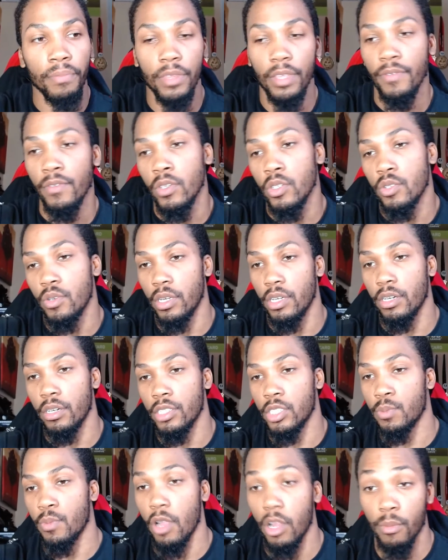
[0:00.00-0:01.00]
if you train
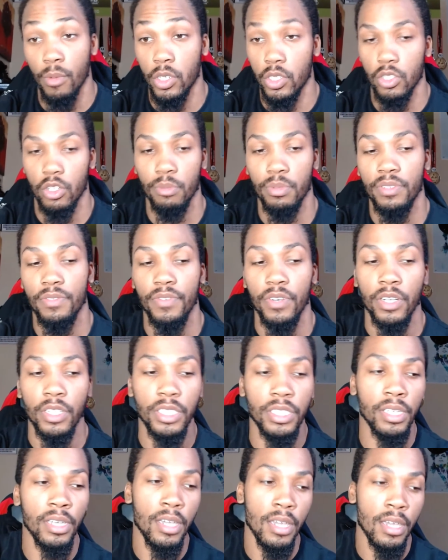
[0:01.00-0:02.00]
your smaller muscle groups
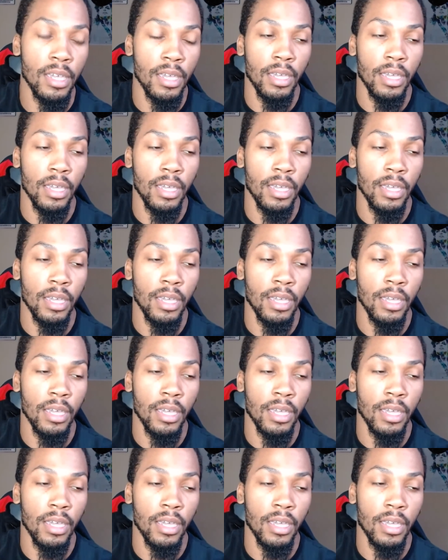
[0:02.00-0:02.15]
first.